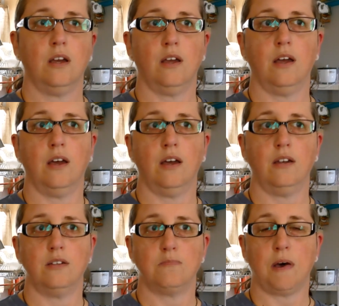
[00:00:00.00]

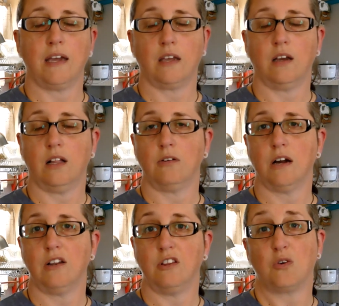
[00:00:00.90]
And back in
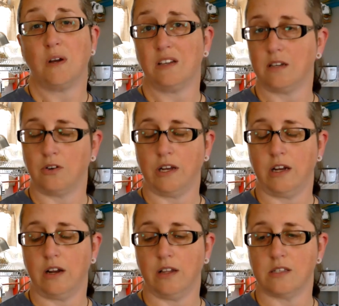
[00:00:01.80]
Colorado, the quail did great
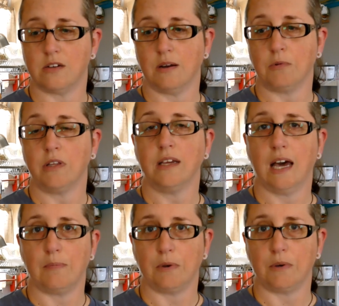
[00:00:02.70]
on it, so I'm really
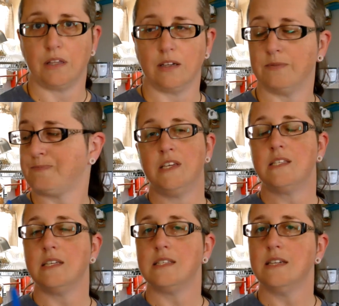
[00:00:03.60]
happy with it. This
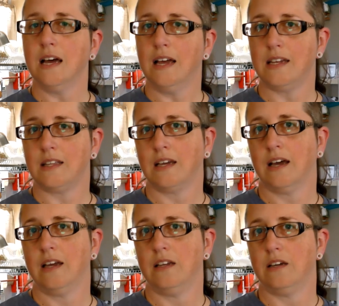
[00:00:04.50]
is not the
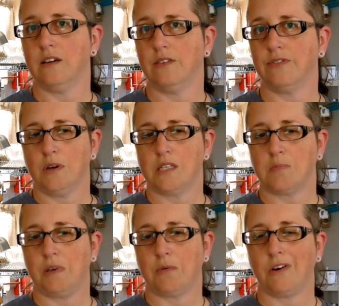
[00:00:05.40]
kind of
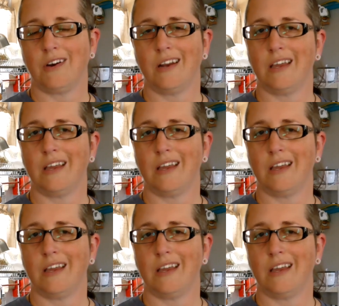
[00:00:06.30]
recipe where you're gonna